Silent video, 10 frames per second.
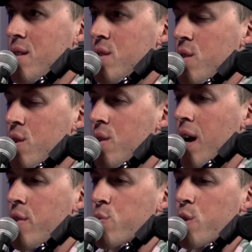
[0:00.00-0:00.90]
so
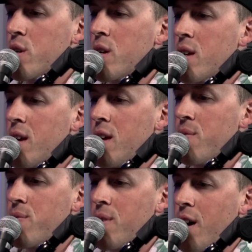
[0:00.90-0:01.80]
I was wondering
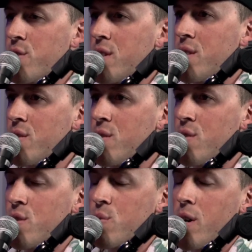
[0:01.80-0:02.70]
if Andres,
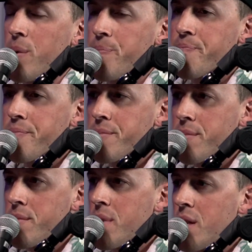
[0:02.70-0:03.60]
you as well,
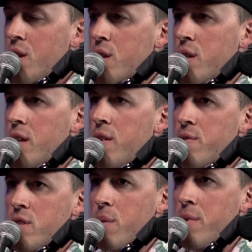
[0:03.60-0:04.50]
could
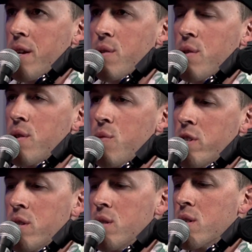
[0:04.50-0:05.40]
give some, like,
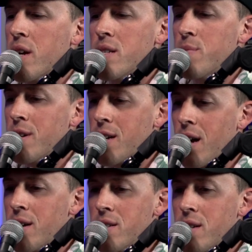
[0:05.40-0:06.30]
what's it look like to be a
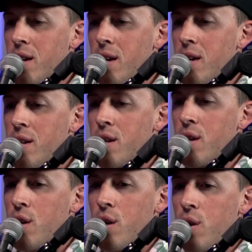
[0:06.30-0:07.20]
college kid
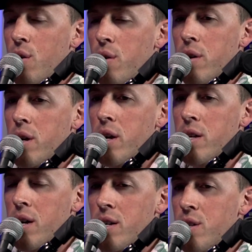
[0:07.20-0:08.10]
or a
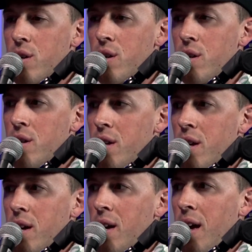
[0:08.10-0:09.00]
young adult?
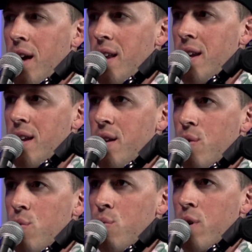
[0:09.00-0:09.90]
And
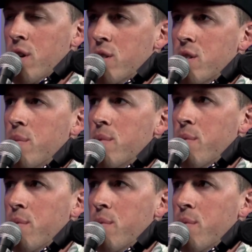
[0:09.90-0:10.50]
what are some